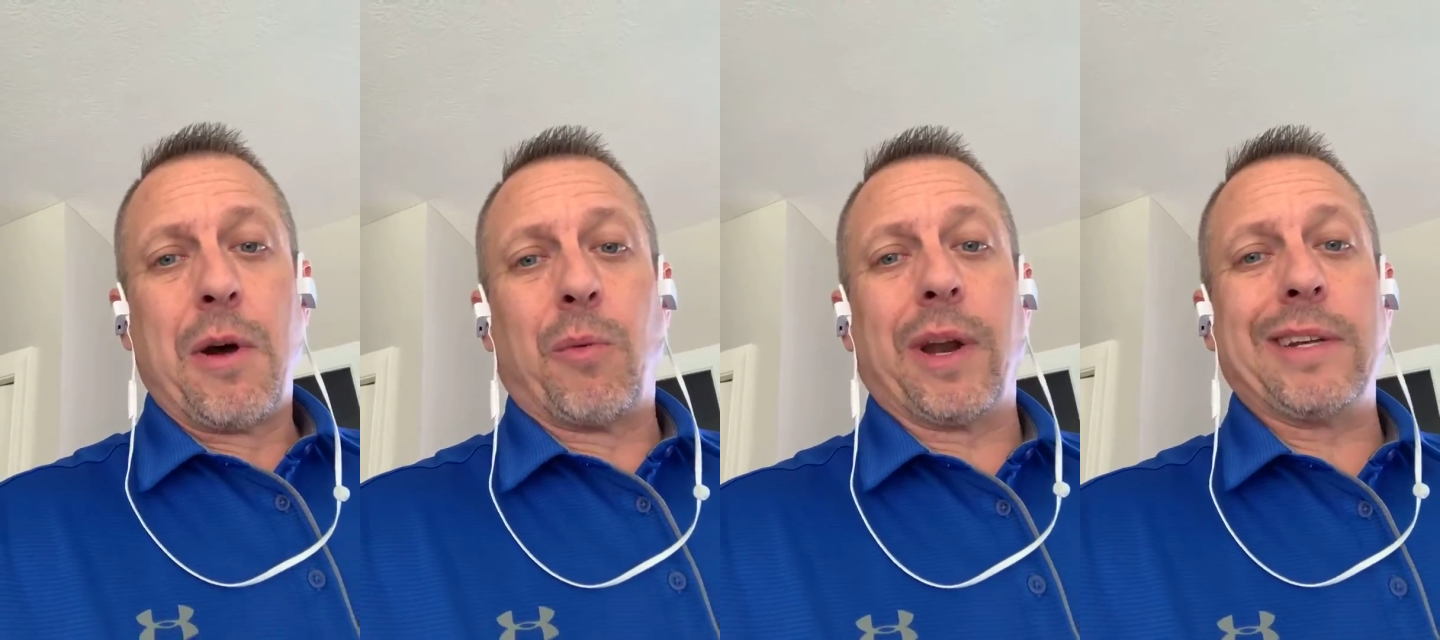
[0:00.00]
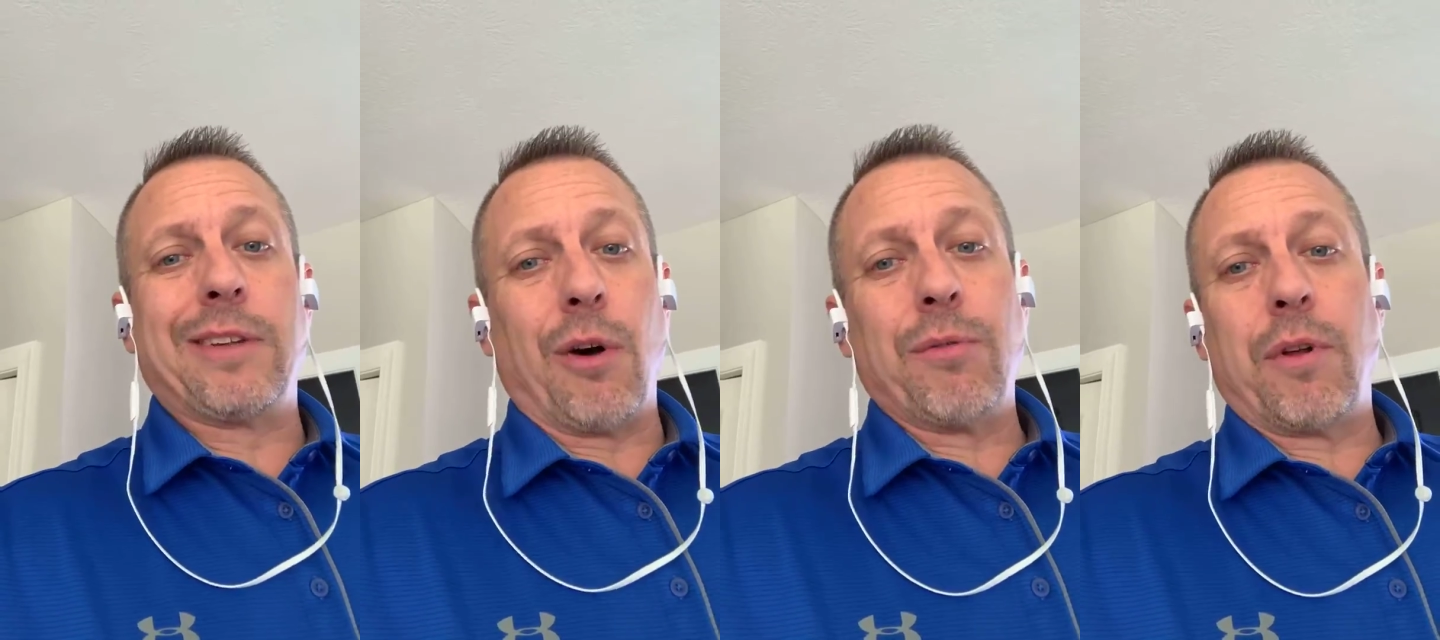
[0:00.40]
What I
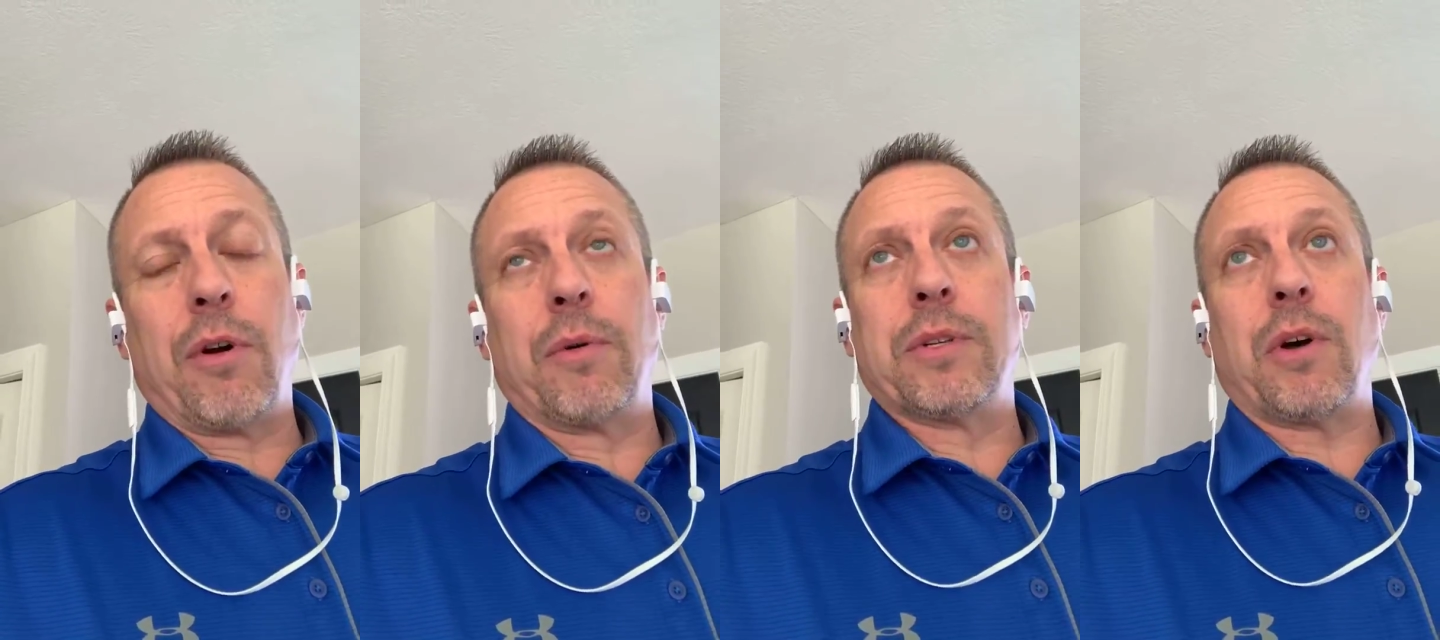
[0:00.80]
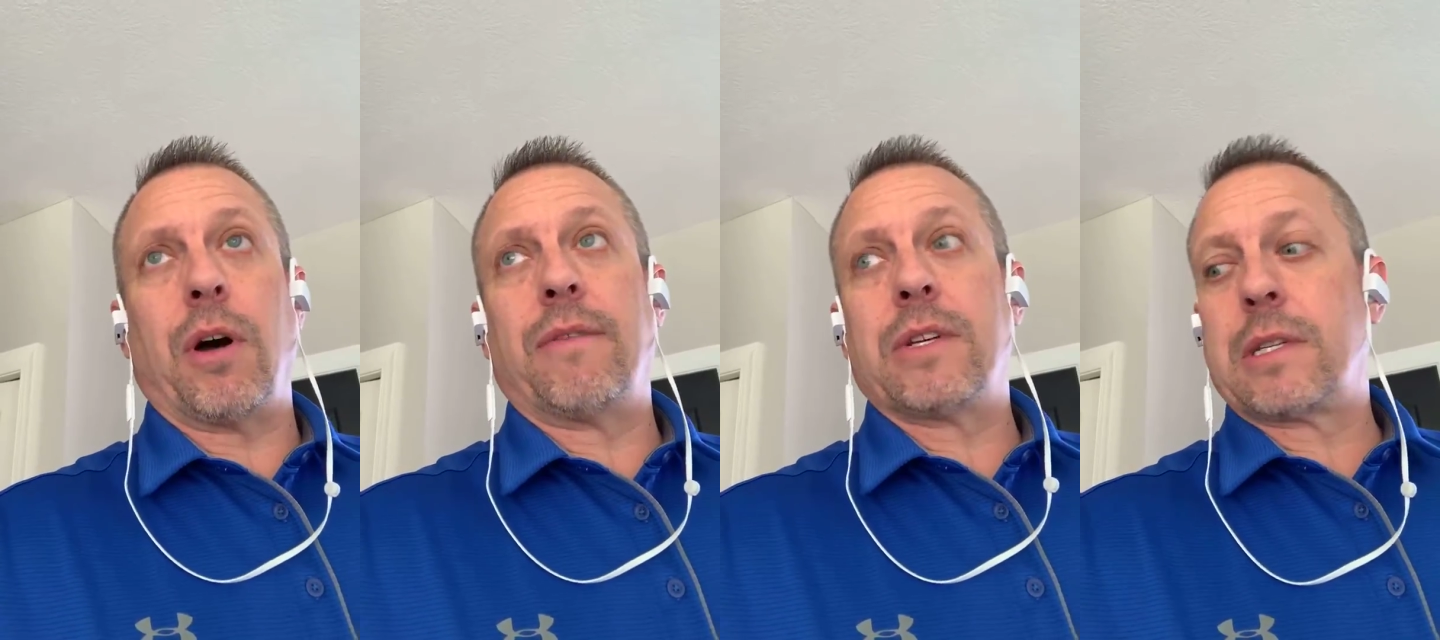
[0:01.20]
don't know is
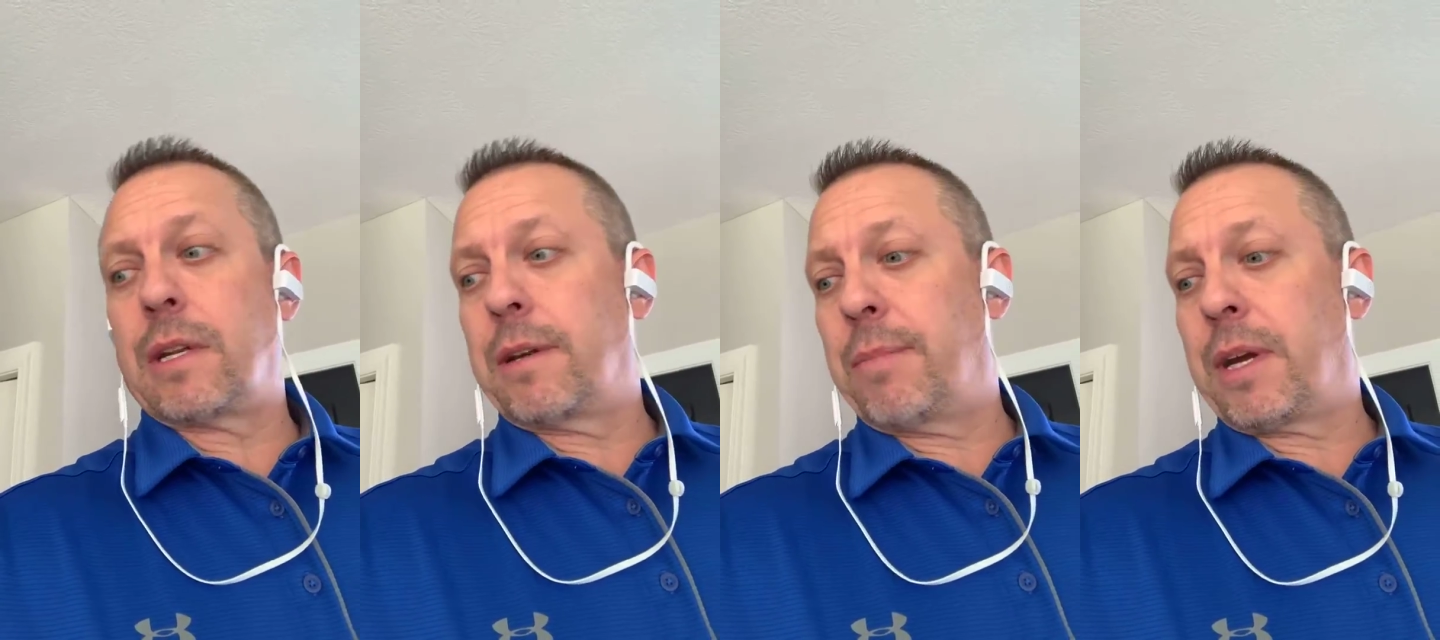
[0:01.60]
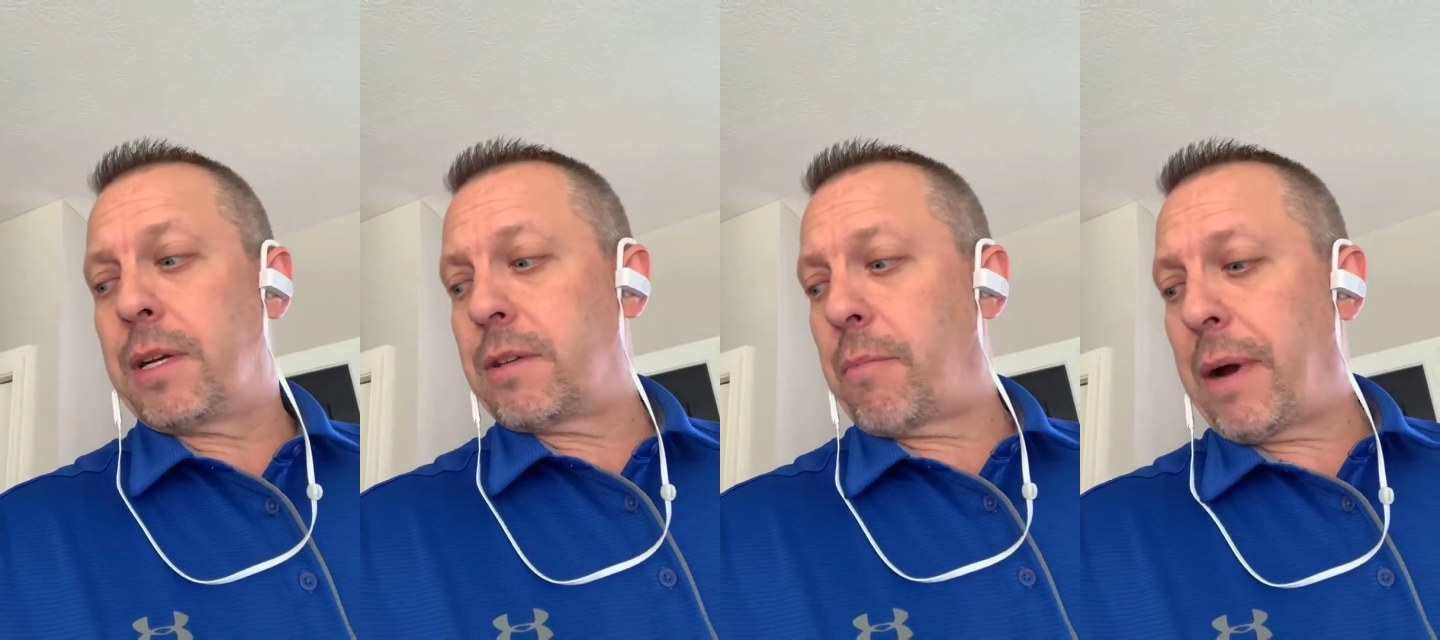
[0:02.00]
obviously
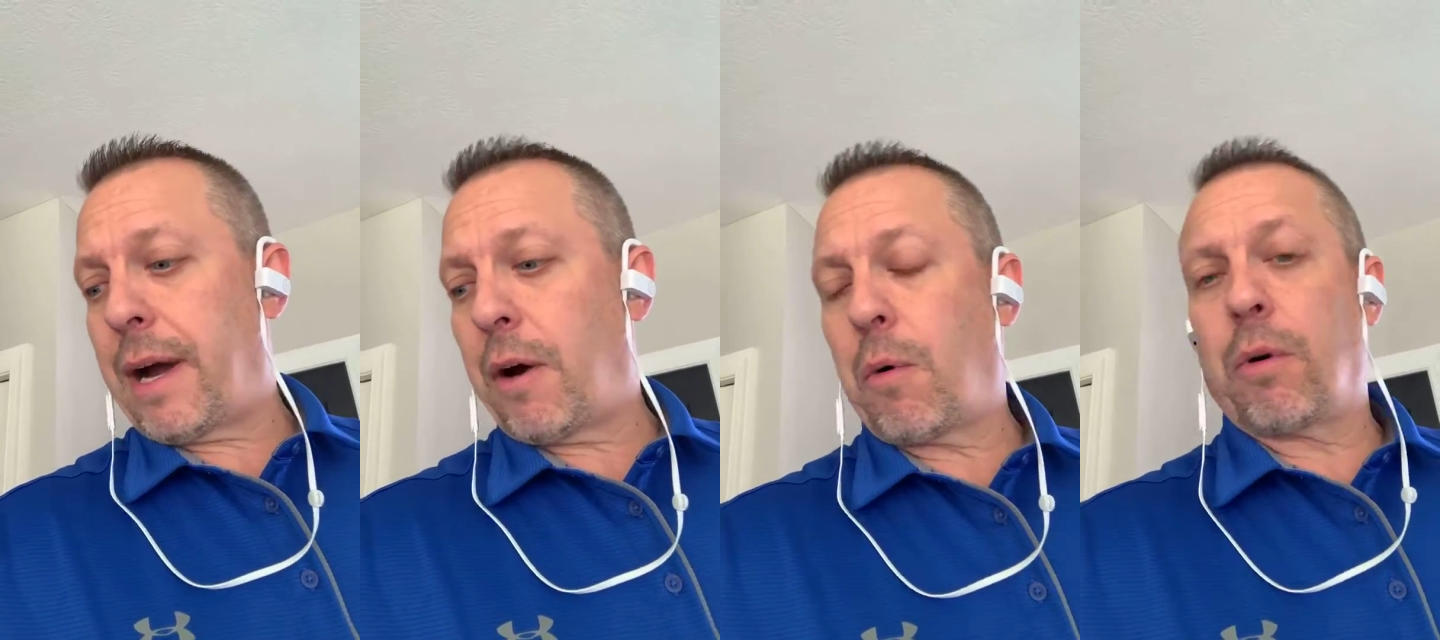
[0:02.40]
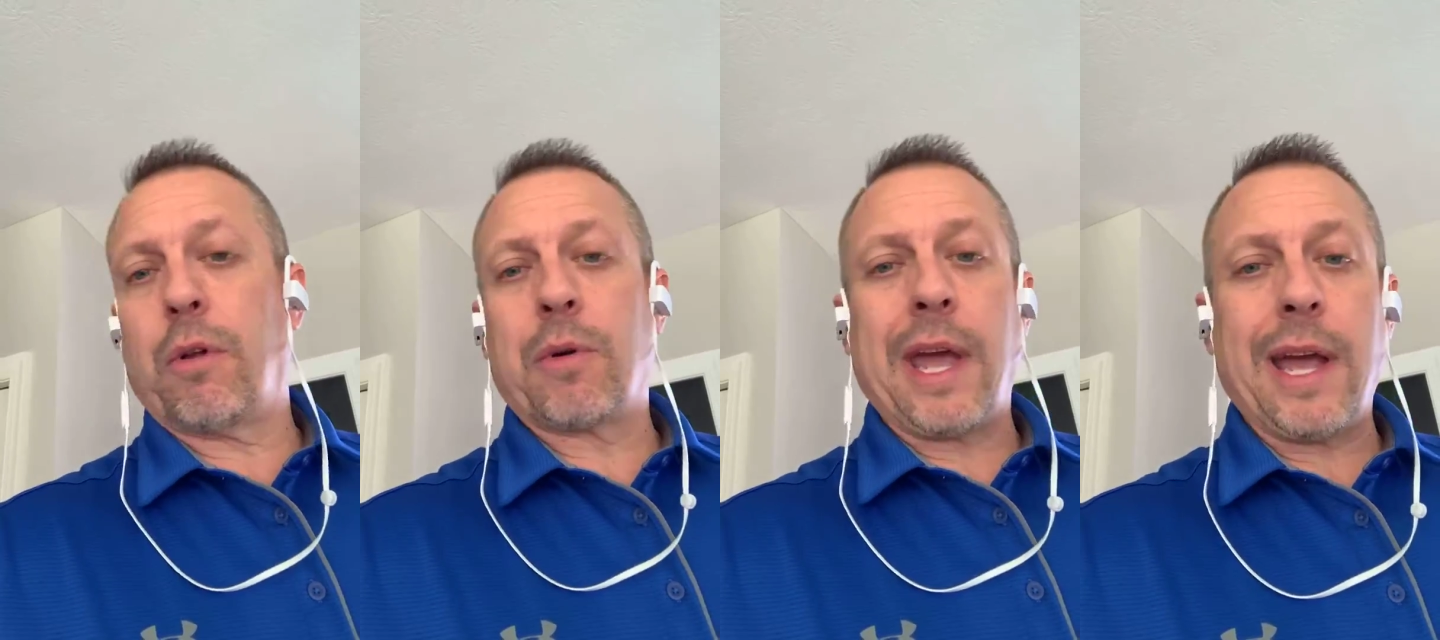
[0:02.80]
because of power,
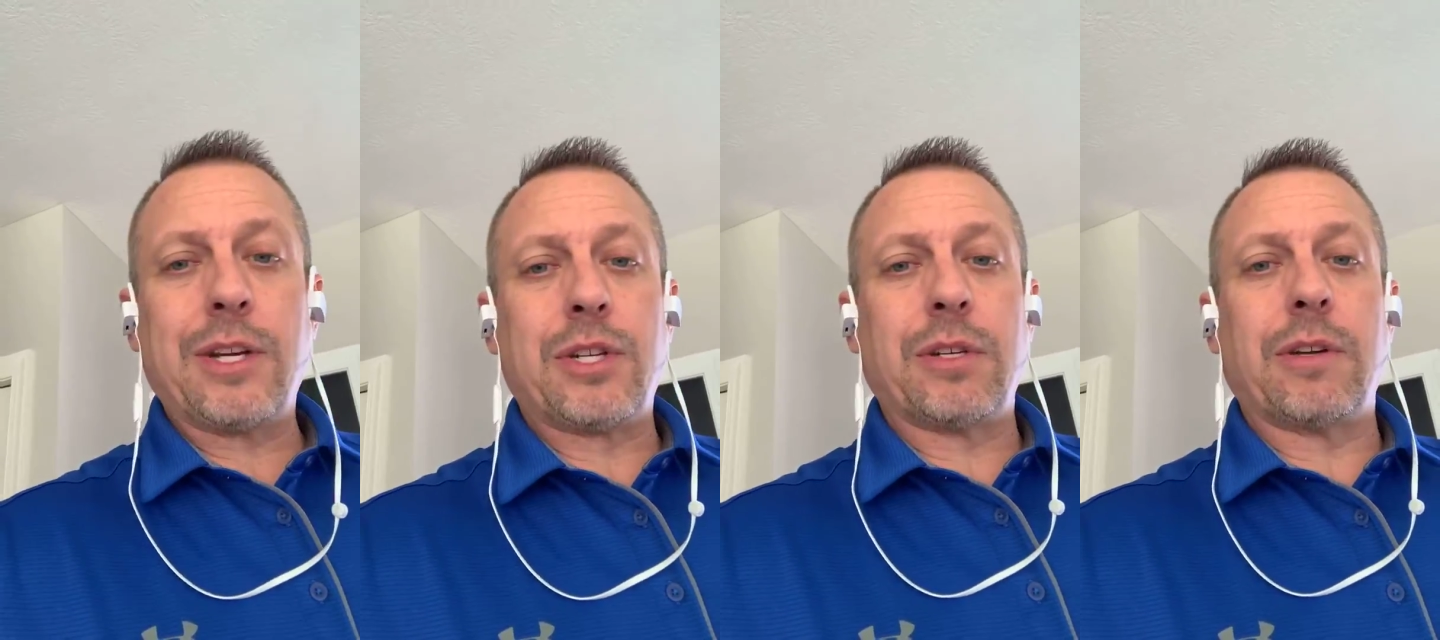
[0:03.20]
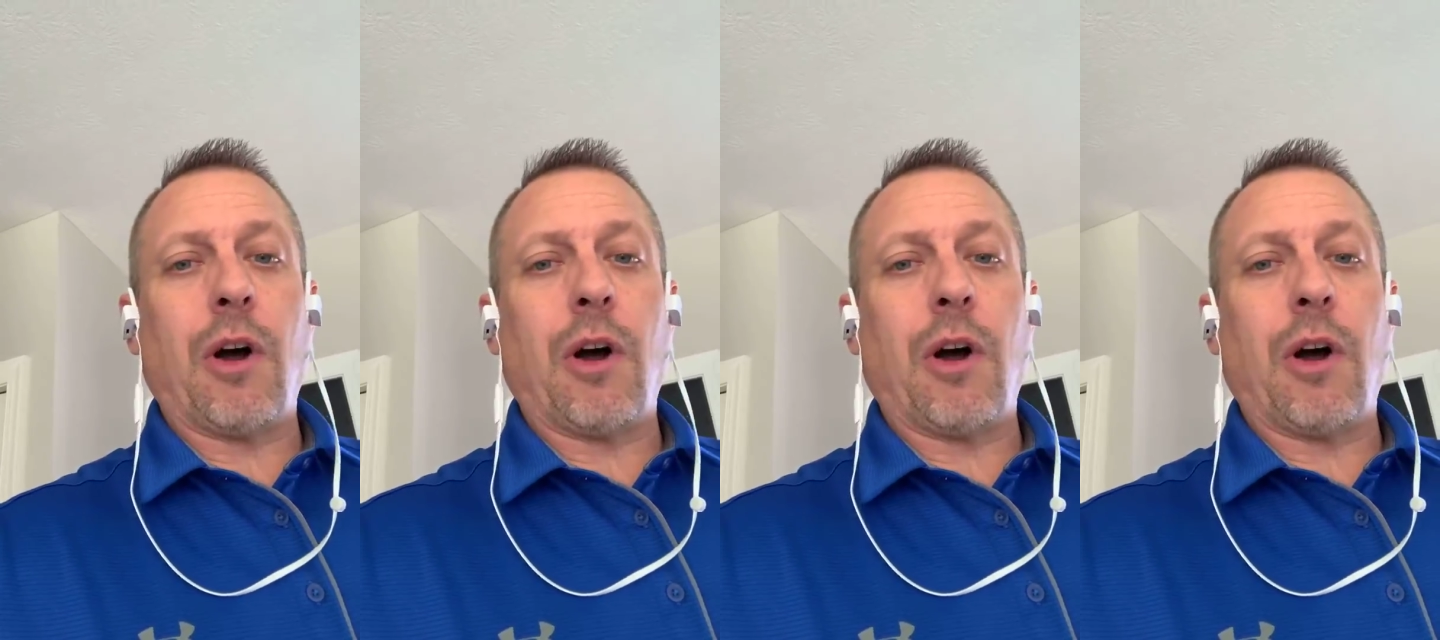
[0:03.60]
location,